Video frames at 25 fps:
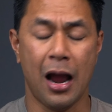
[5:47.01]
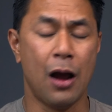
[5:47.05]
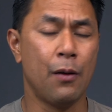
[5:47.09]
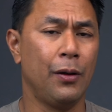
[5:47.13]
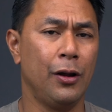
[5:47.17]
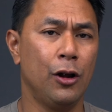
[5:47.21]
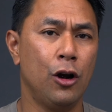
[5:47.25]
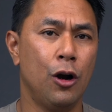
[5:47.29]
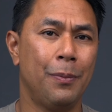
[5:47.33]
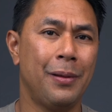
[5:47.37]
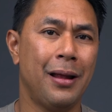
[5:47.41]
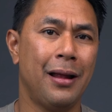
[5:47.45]
I
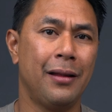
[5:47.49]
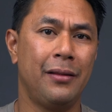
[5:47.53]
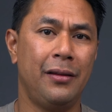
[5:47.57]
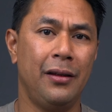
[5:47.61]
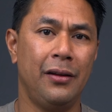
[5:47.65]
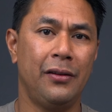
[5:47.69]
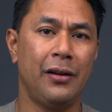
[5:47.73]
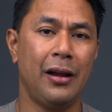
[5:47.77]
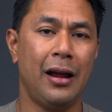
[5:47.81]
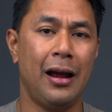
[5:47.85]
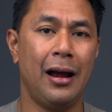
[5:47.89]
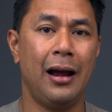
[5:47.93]
really hope that D
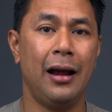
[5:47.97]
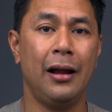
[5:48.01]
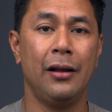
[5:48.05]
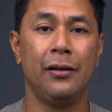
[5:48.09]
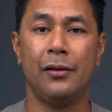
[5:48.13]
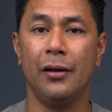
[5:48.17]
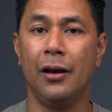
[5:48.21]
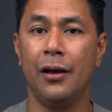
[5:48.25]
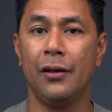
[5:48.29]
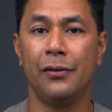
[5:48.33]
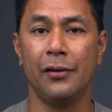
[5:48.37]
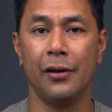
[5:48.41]
J I
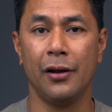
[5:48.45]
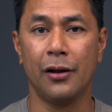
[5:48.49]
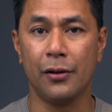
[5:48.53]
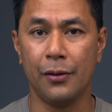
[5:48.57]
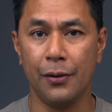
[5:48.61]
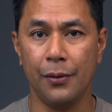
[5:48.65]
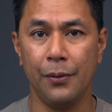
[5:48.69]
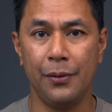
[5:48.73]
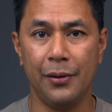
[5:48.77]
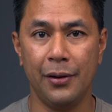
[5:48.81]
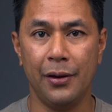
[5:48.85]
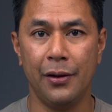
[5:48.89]
does
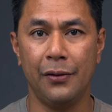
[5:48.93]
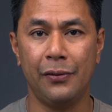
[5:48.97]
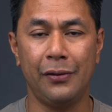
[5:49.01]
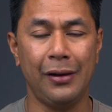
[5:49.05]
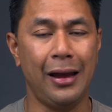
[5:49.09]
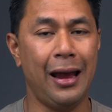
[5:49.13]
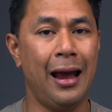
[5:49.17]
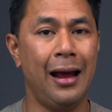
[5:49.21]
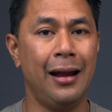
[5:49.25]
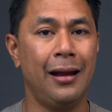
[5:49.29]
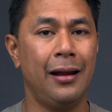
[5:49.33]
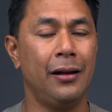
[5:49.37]
include this
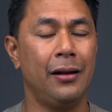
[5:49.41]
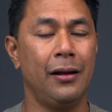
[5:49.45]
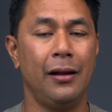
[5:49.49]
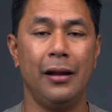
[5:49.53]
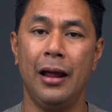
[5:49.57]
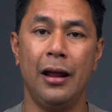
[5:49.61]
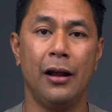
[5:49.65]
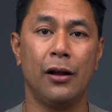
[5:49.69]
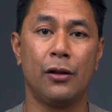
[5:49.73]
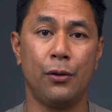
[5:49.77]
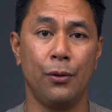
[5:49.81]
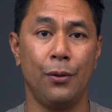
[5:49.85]
and it,
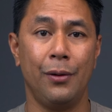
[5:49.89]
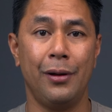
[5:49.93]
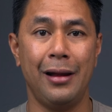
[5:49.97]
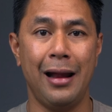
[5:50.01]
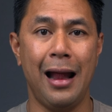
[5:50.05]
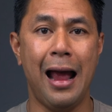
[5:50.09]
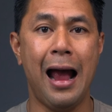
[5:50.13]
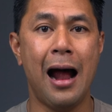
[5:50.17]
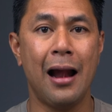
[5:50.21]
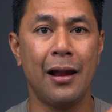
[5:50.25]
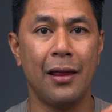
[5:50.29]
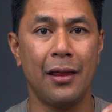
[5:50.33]
they include
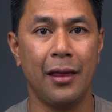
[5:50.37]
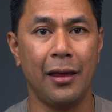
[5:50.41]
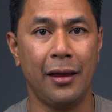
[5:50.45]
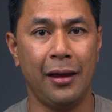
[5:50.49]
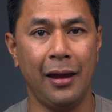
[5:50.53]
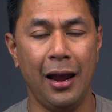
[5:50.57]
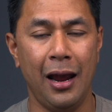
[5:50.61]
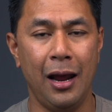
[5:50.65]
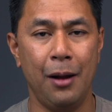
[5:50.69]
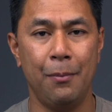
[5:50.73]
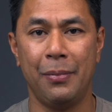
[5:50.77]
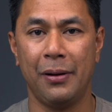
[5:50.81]
it out of the
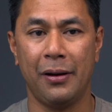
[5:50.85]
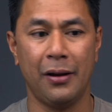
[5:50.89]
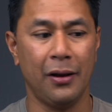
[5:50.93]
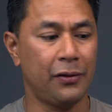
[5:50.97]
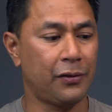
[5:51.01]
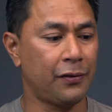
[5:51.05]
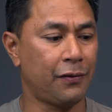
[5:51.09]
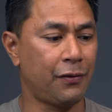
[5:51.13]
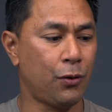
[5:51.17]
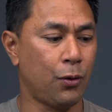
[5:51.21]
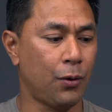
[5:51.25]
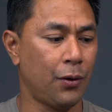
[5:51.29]
gate because,
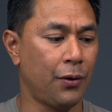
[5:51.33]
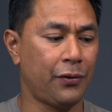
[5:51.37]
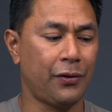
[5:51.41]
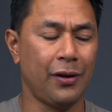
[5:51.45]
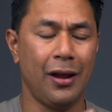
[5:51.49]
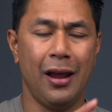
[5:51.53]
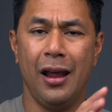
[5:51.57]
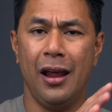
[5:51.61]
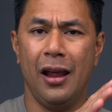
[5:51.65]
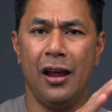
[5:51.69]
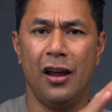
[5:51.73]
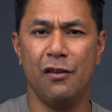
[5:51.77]
of course,
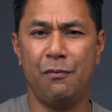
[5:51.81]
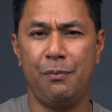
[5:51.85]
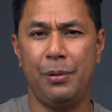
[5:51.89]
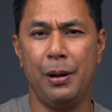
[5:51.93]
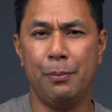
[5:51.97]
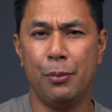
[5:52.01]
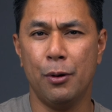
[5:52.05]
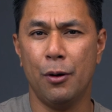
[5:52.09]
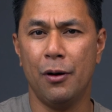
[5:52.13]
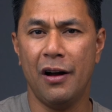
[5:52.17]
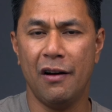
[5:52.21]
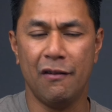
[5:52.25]
if
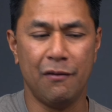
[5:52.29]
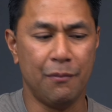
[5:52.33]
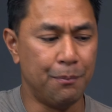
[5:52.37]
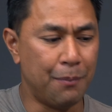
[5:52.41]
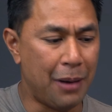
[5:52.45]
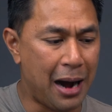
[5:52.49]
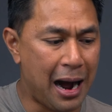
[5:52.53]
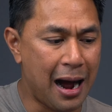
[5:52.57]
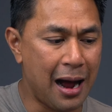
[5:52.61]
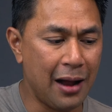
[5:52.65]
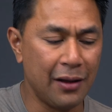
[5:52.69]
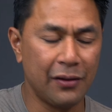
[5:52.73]
people have
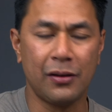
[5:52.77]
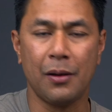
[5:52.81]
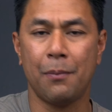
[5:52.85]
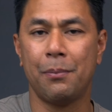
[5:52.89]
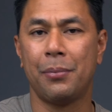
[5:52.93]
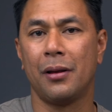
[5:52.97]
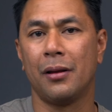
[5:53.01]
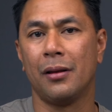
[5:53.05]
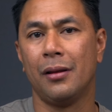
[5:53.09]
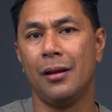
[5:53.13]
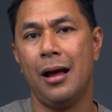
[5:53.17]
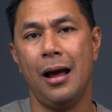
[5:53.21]
bought
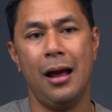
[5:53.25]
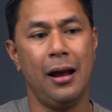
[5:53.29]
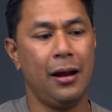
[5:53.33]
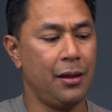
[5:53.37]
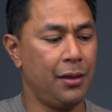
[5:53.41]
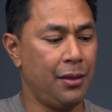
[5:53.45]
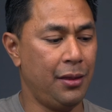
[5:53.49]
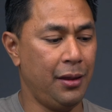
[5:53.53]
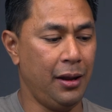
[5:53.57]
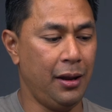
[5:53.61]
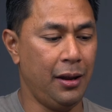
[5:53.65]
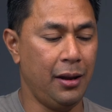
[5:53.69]
something
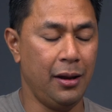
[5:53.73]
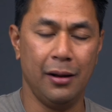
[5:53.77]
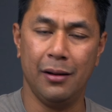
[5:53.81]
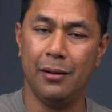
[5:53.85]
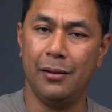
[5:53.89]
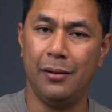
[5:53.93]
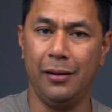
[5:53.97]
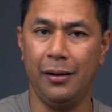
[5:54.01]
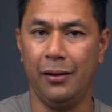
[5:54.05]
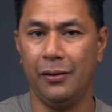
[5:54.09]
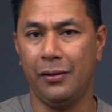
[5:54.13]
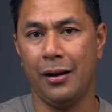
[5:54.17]
like the
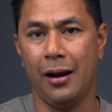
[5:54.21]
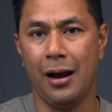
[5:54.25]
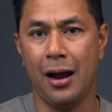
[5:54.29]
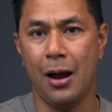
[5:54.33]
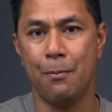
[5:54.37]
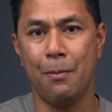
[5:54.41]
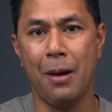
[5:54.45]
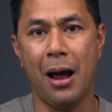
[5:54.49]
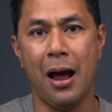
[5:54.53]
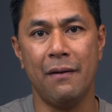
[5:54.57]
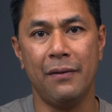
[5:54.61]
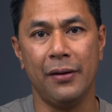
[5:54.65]
D J I
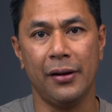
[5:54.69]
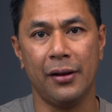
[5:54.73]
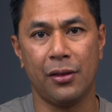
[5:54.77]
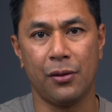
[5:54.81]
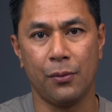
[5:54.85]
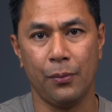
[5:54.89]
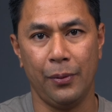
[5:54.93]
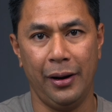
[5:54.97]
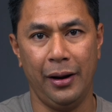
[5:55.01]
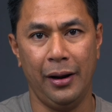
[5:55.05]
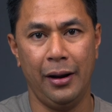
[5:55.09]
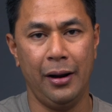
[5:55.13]
Mavic
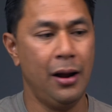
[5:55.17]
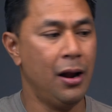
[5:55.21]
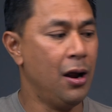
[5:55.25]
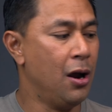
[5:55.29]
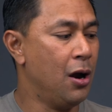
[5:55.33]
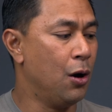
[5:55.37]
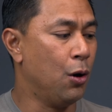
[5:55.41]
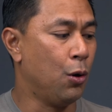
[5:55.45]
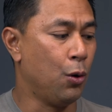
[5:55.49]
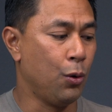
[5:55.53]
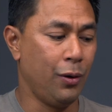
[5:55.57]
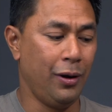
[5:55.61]
three
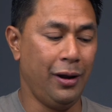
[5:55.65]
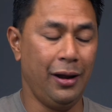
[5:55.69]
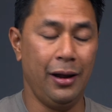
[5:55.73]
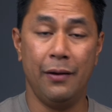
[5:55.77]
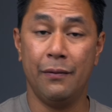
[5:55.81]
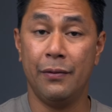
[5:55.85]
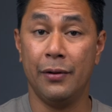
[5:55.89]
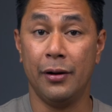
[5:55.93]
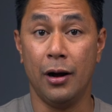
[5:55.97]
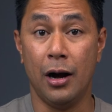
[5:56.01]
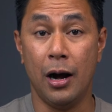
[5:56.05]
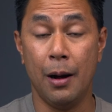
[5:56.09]
or
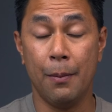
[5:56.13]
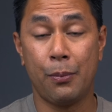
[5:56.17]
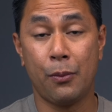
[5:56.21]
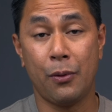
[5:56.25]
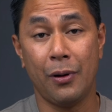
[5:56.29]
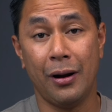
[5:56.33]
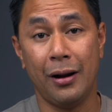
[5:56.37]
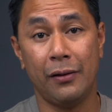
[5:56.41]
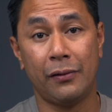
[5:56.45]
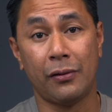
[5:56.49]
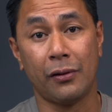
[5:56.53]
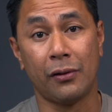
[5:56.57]
even
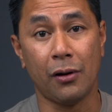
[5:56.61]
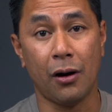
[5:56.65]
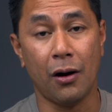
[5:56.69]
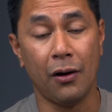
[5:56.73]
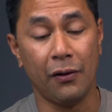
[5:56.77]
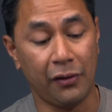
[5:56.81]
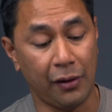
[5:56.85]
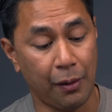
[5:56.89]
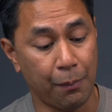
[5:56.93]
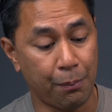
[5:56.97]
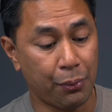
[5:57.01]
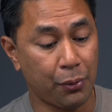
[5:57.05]
upgraded to the R
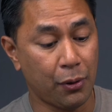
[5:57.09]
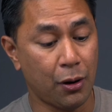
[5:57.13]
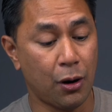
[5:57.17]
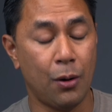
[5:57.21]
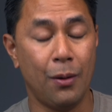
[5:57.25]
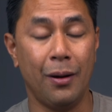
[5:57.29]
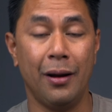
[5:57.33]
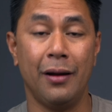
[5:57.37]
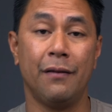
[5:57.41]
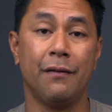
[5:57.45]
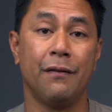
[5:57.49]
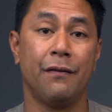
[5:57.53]
C
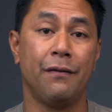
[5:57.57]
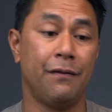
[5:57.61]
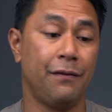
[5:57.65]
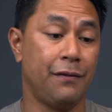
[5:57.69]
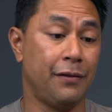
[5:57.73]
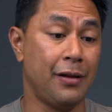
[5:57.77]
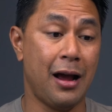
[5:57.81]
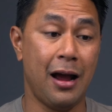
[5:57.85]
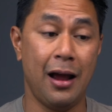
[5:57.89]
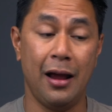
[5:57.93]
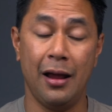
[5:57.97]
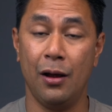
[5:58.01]
Pro and
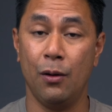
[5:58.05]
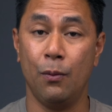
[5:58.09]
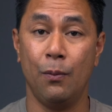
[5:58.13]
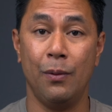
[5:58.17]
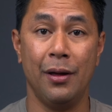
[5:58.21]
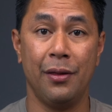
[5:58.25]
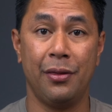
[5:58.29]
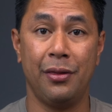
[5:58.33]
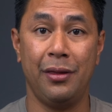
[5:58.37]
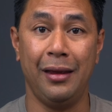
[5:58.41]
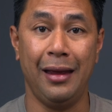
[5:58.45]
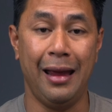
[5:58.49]
fly it
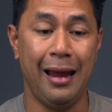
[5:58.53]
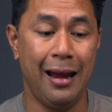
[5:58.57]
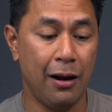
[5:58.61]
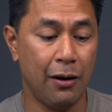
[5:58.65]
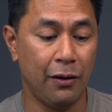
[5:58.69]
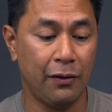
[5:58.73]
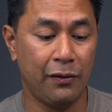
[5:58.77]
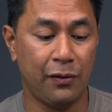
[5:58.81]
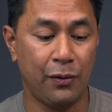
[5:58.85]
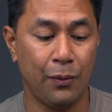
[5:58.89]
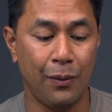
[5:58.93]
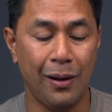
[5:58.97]
with the Air
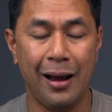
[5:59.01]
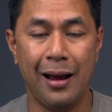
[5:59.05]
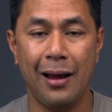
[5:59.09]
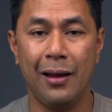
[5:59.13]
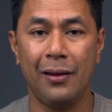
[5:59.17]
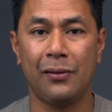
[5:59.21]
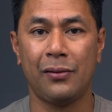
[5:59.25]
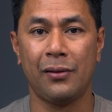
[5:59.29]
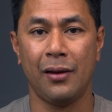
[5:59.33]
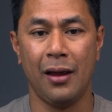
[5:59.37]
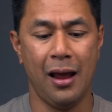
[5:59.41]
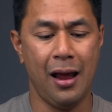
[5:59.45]
two
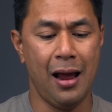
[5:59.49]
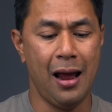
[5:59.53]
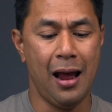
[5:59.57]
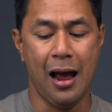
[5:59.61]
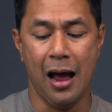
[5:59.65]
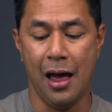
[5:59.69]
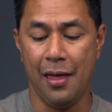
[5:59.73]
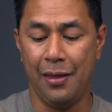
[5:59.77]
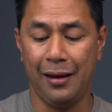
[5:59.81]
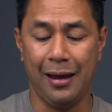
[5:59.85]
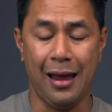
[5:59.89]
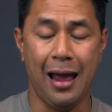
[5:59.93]
S,
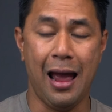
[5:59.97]
I think